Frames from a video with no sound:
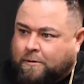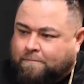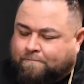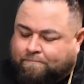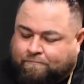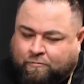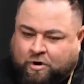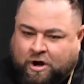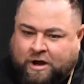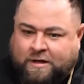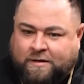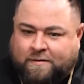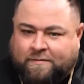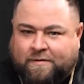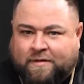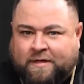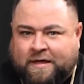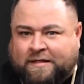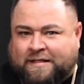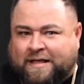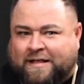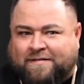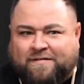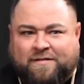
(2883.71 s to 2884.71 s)
Right?
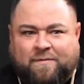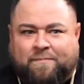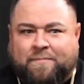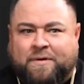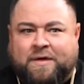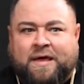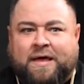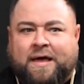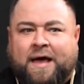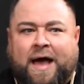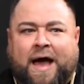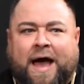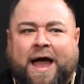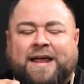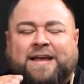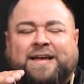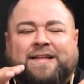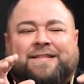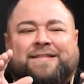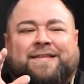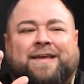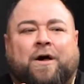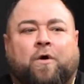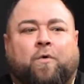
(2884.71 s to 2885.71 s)
Like, that's I
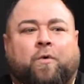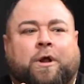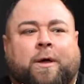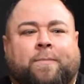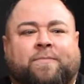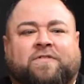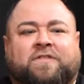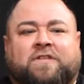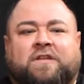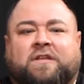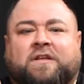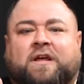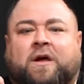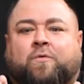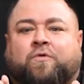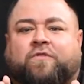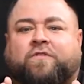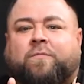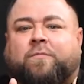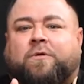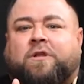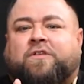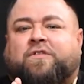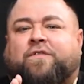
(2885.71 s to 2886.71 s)
could tell when I'm sitting down with
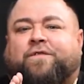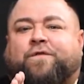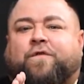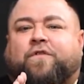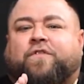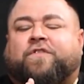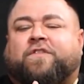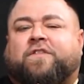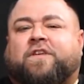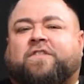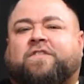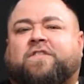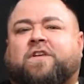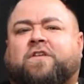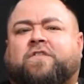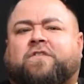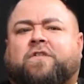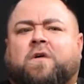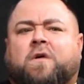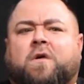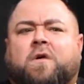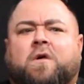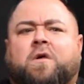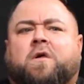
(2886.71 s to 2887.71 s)
somebody and the first thing they say is,
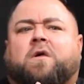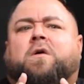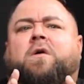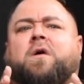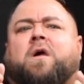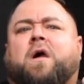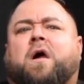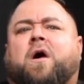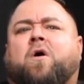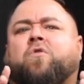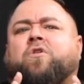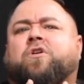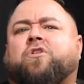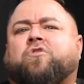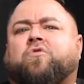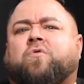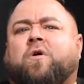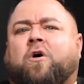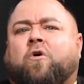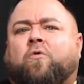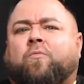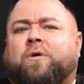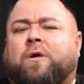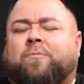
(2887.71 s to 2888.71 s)
how can you
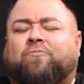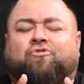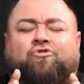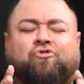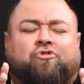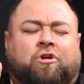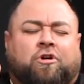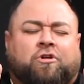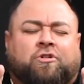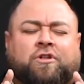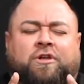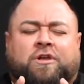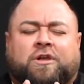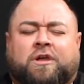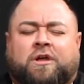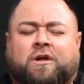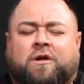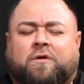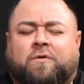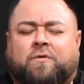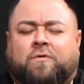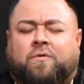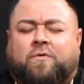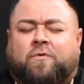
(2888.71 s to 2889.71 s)
help me? I'm struggling
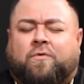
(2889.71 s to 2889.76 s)
here.